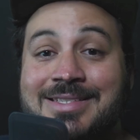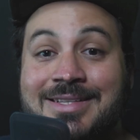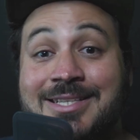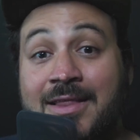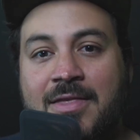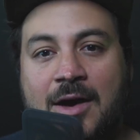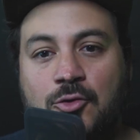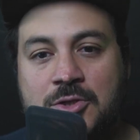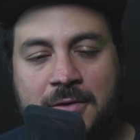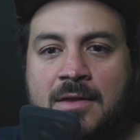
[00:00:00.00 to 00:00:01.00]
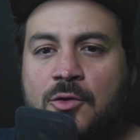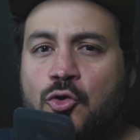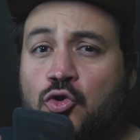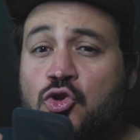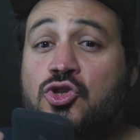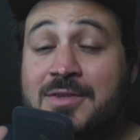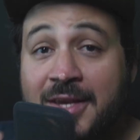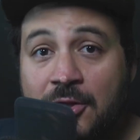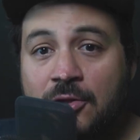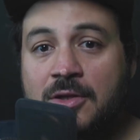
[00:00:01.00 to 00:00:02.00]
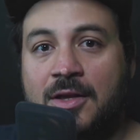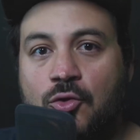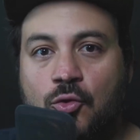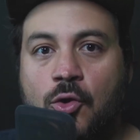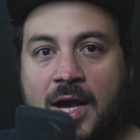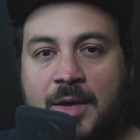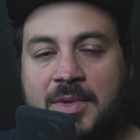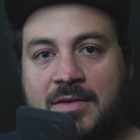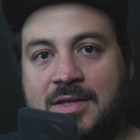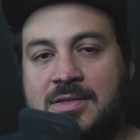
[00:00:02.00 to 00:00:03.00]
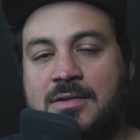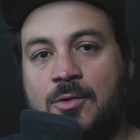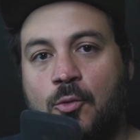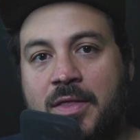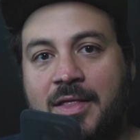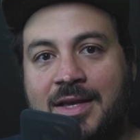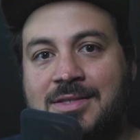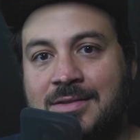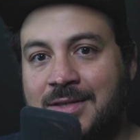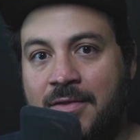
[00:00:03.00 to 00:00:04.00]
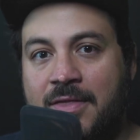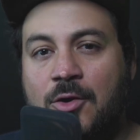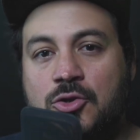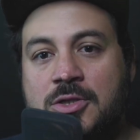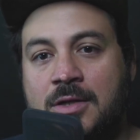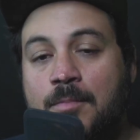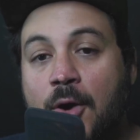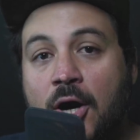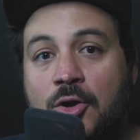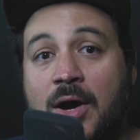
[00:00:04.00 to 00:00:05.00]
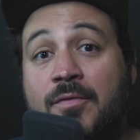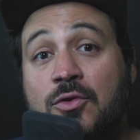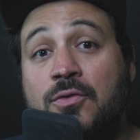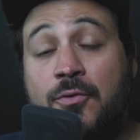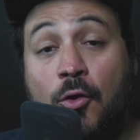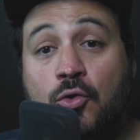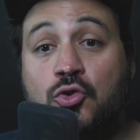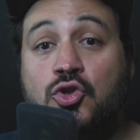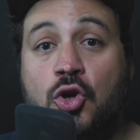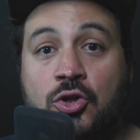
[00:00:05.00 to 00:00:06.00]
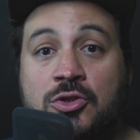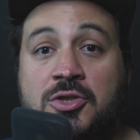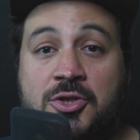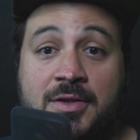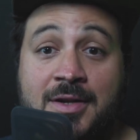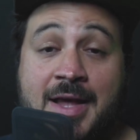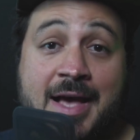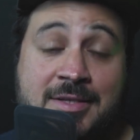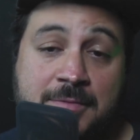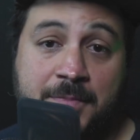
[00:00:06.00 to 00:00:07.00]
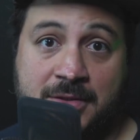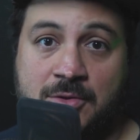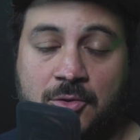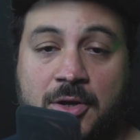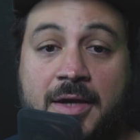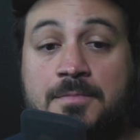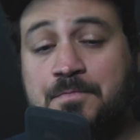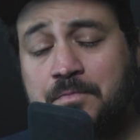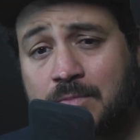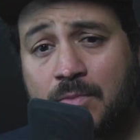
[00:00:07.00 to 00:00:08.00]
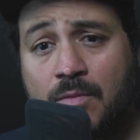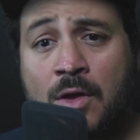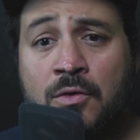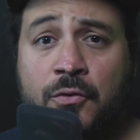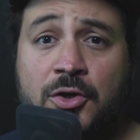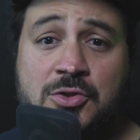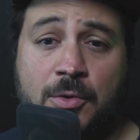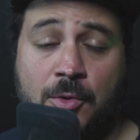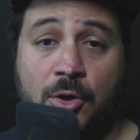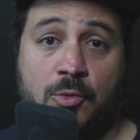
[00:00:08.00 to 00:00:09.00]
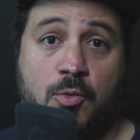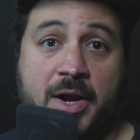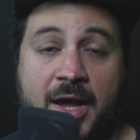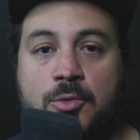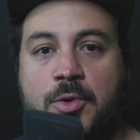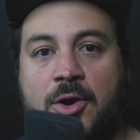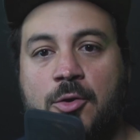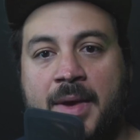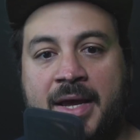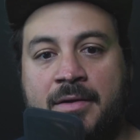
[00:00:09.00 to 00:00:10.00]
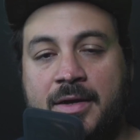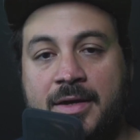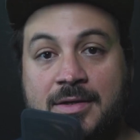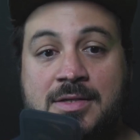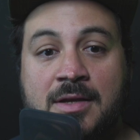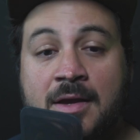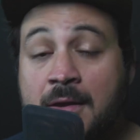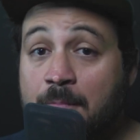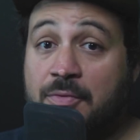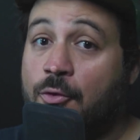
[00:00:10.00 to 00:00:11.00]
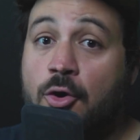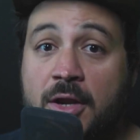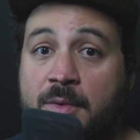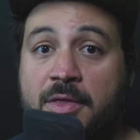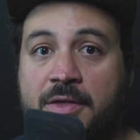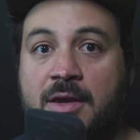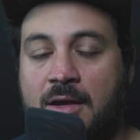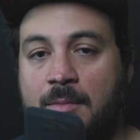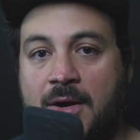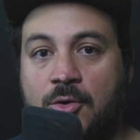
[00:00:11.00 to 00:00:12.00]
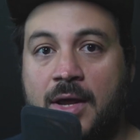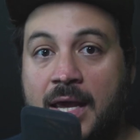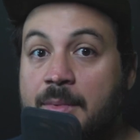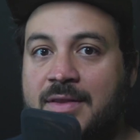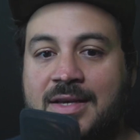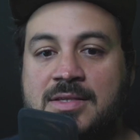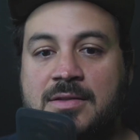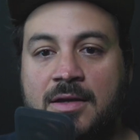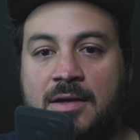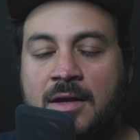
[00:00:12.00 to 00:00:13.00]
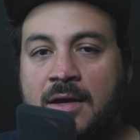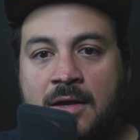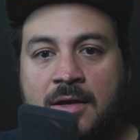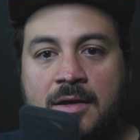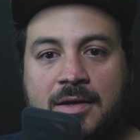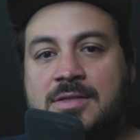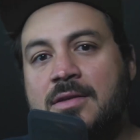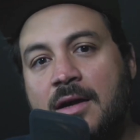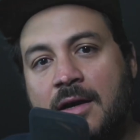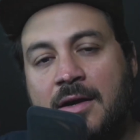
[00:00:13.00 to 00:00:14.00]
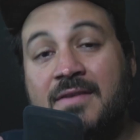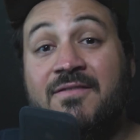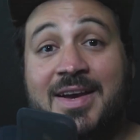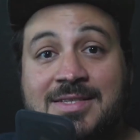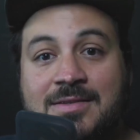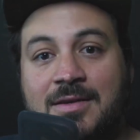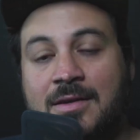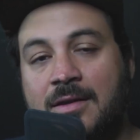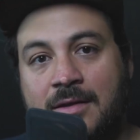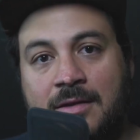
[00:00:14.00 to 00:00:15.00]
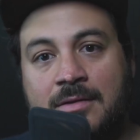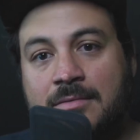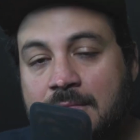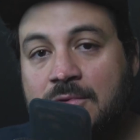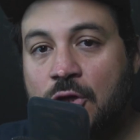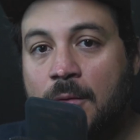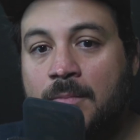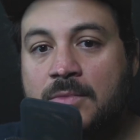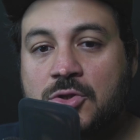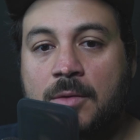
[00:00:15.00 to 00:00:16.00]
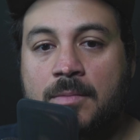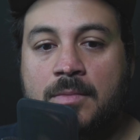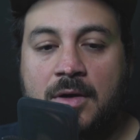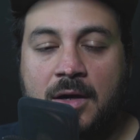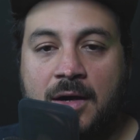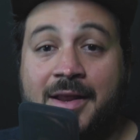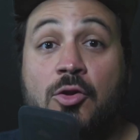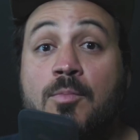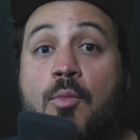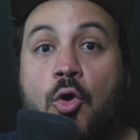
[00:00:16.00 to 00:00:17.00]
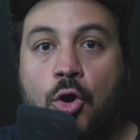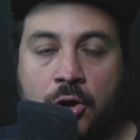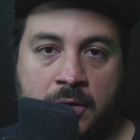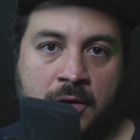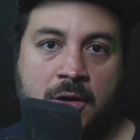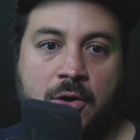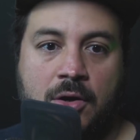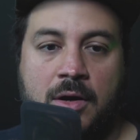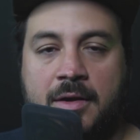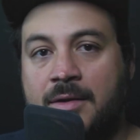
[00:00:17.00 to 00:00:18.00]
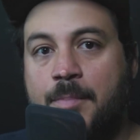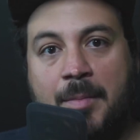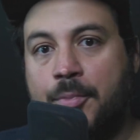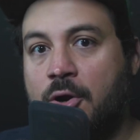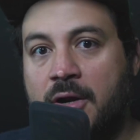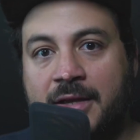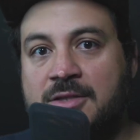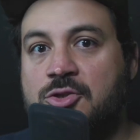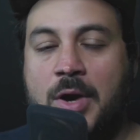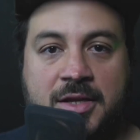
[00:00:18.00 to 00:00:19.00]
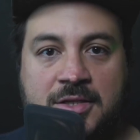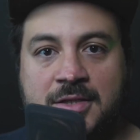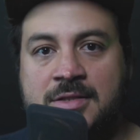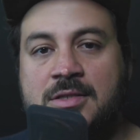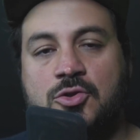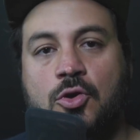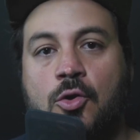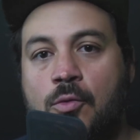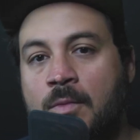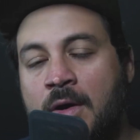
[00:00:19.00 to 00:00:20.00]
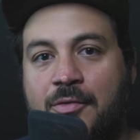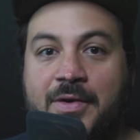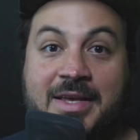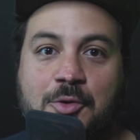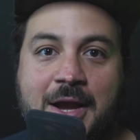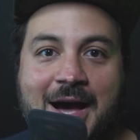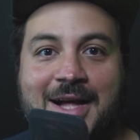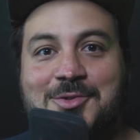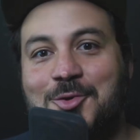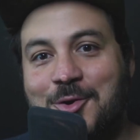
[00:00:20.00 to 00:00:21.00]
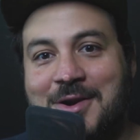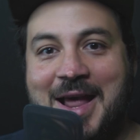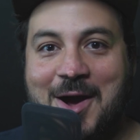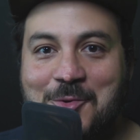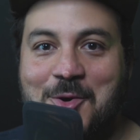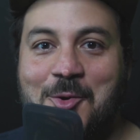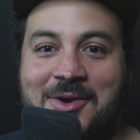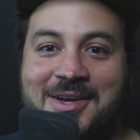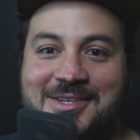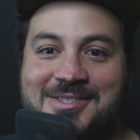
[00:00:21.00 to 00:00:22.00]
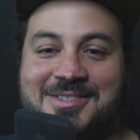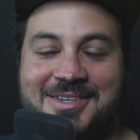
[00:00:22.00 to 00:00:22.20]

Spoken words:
than 10,000. You still can do A/B testing with less than 10,000, but you have to focus on certain aspects, okay? First of all, what I would recommend is, before even thinking about A/B testing, is investing in a little more in pay-per-click strategies. So Facebook ads, or now known as